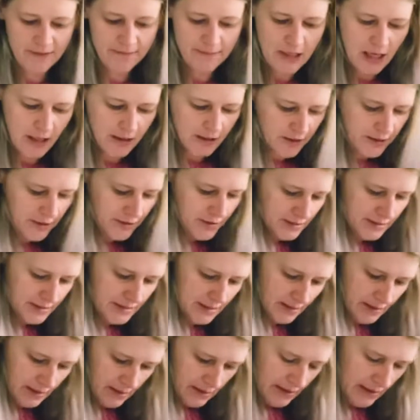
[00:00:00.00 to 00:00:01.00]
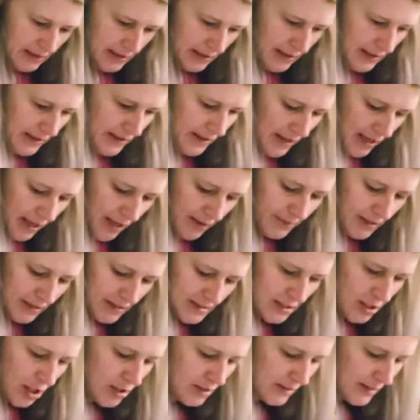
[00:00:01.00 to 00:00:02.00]
colors and I'm going to
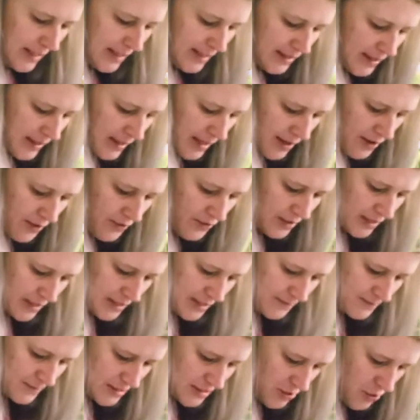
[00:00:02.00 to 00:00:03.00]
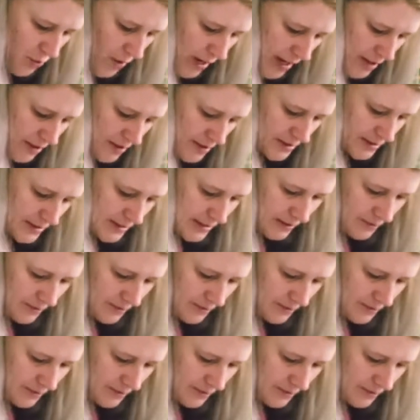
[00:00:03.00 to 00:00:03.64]
start laying out some squares.